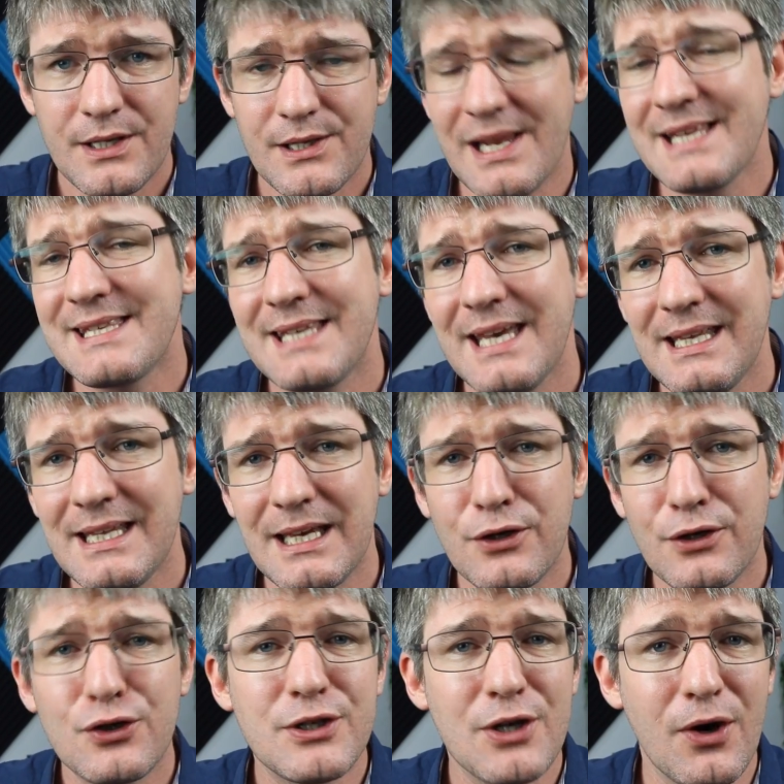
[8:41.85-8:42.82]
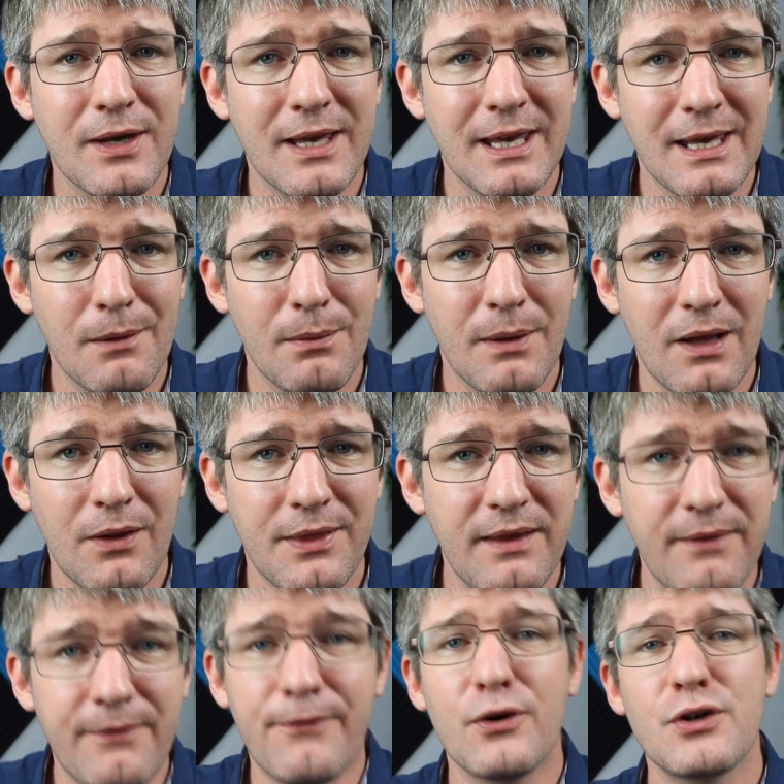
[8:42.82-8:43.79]
So let's say that you're talking about
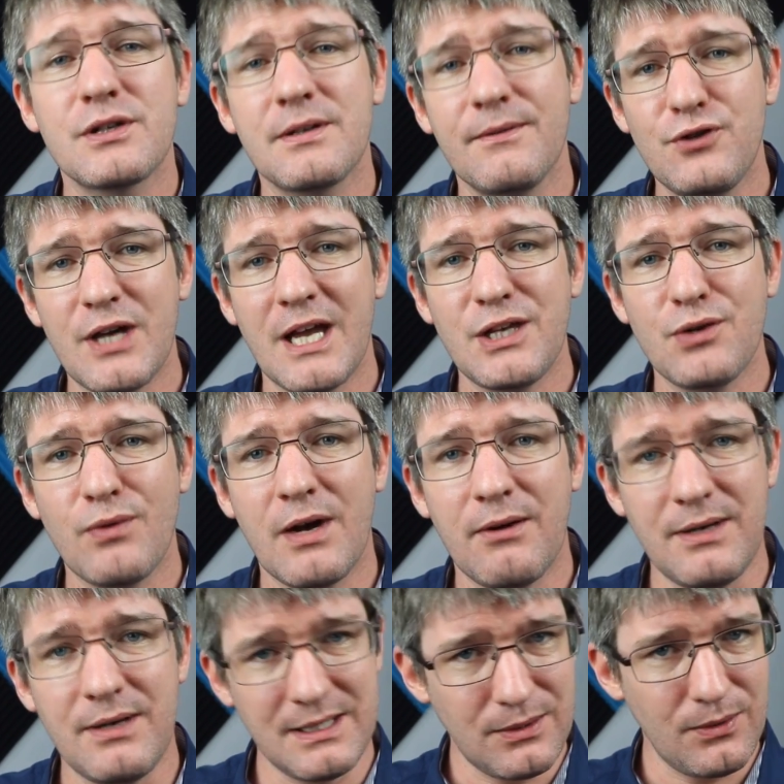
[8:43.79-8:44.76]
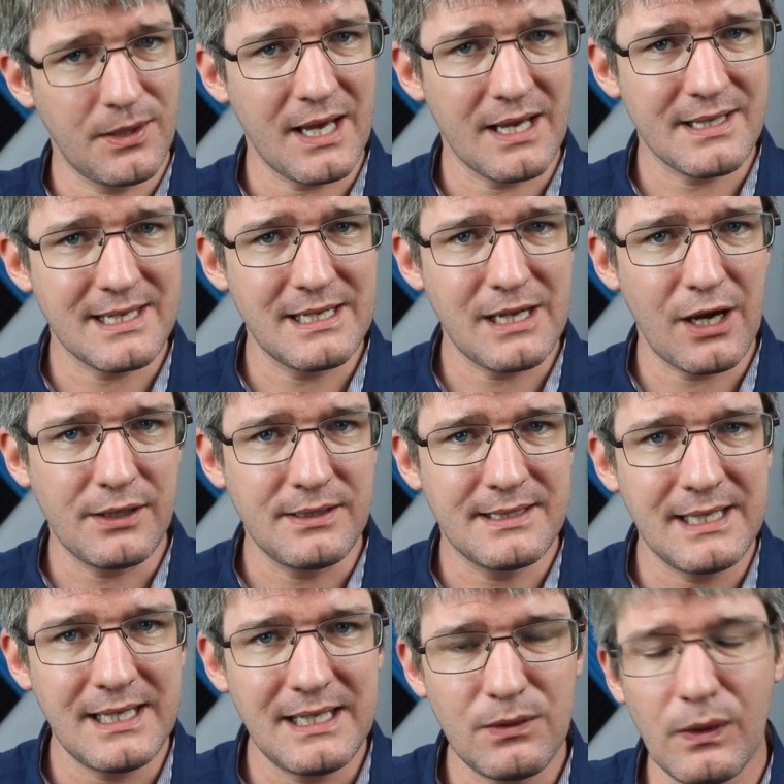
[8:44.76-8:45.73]
the 1st of January
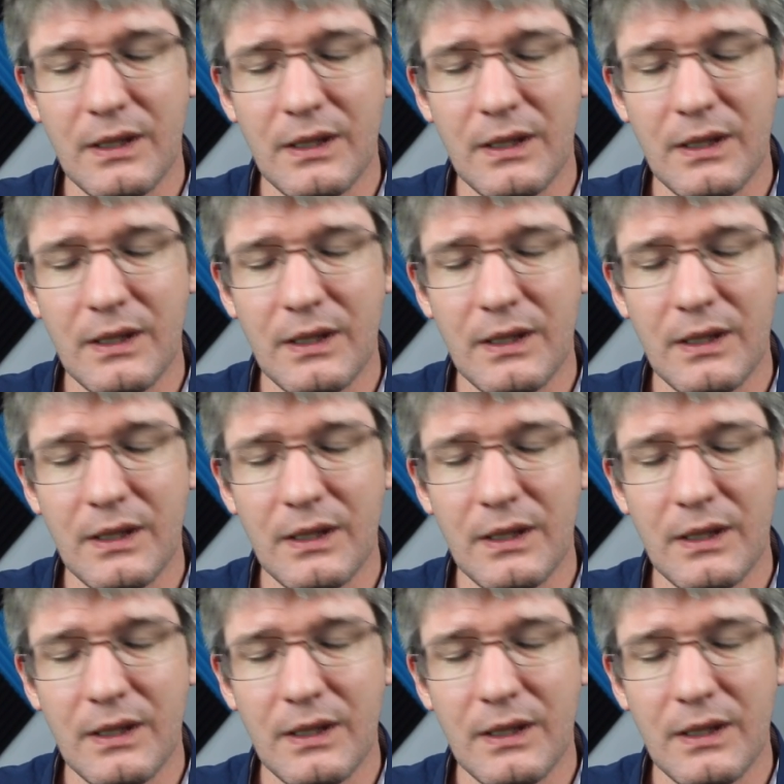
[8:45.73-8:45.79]
2019.